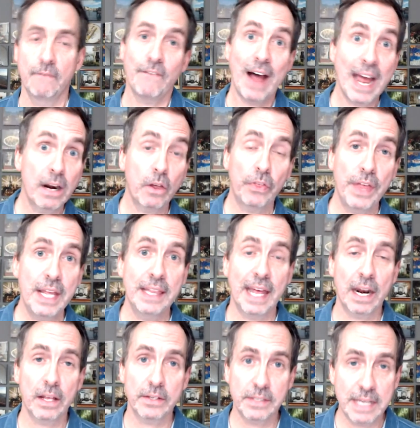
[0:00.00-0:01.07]
Final thing
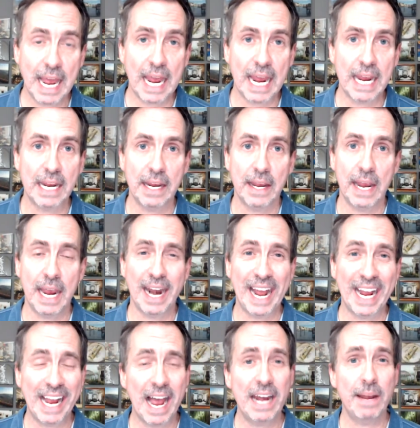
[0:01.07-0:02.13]
that I'll say, and
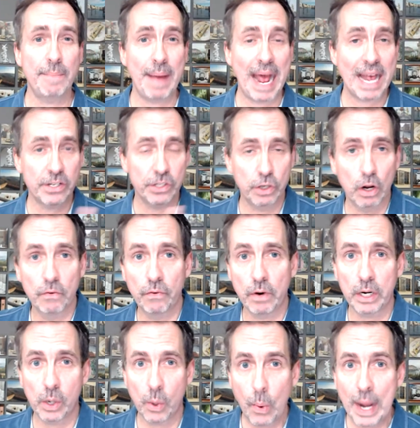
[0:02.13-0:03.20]
I kind of passed over
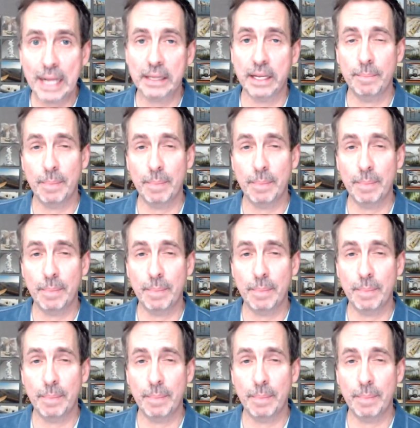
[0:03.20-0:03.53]
it quickly,